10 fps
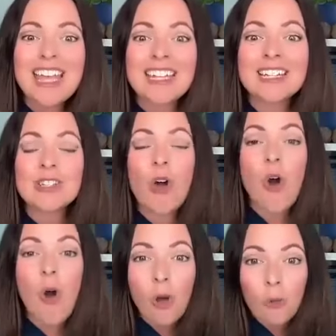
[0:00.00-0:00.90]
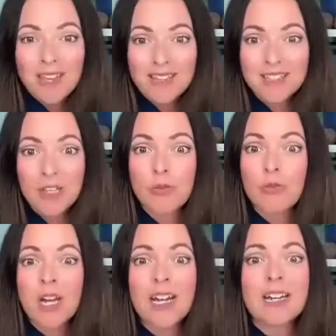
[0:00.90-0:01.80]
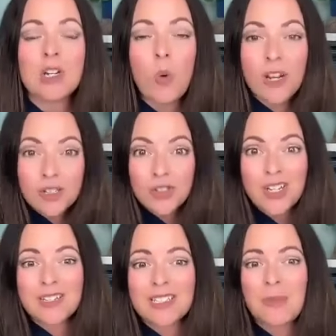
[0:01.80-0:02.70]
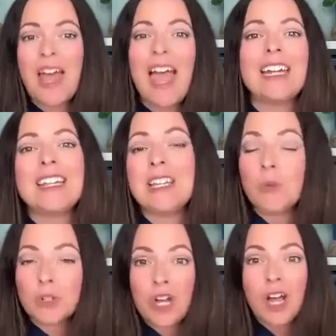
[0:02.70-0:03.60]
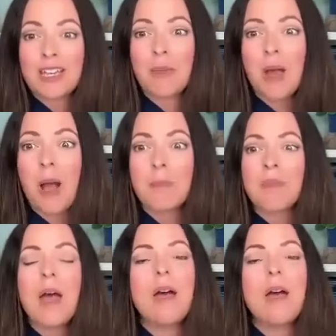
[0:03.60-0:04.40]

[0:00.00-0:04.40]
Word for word: And as always, if you've got any questions about anything we're talking about,